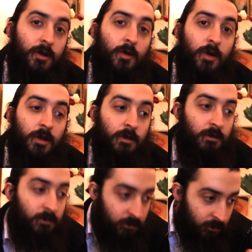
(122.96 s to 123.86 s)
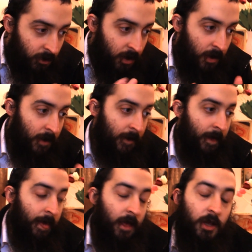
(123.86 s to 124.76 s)
You would
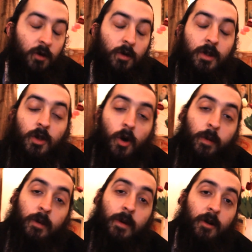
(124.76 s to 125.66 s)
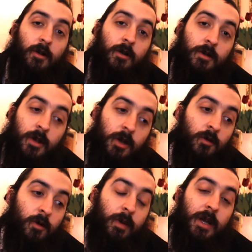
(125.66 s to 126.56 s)
you would see open miracles and
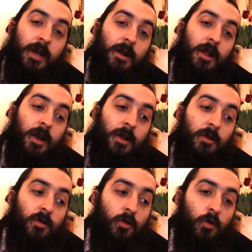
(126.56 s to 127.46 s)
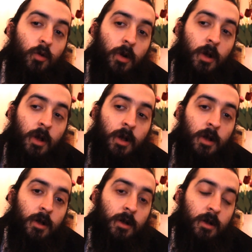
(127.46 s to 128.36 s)
you would be inclined to
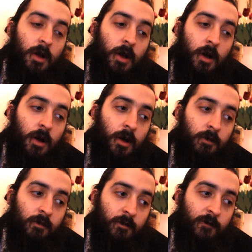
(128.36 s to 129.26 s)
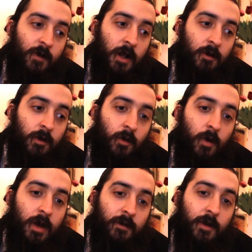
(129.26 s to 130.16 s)
um, follow in the
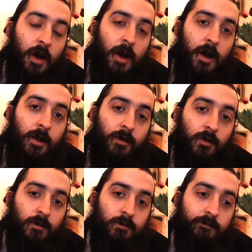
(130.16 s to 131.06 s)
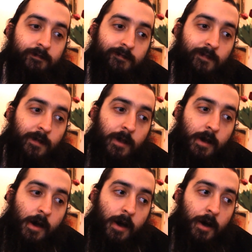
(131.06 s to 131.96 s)
way of God
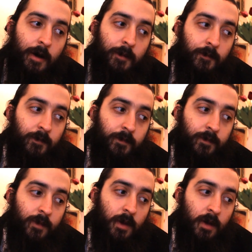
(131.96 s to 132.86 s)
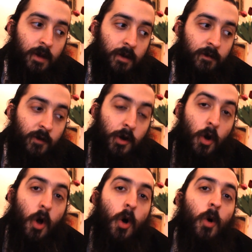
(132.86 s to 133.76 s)
um, for
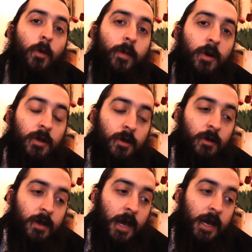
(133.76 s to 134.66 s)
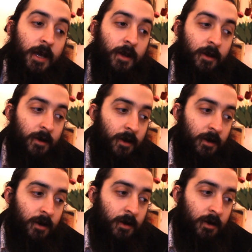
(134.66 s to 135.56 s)
your own personal gain.
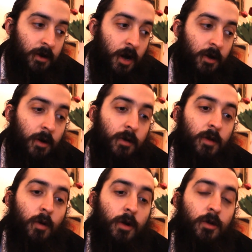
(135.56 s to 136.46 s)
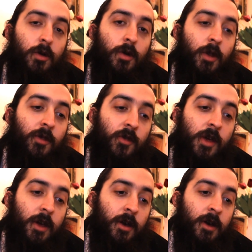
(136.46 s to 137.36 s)
God always wants you to
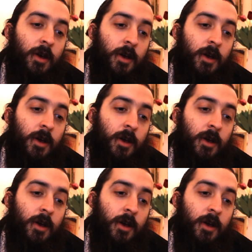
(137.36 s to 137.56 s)
think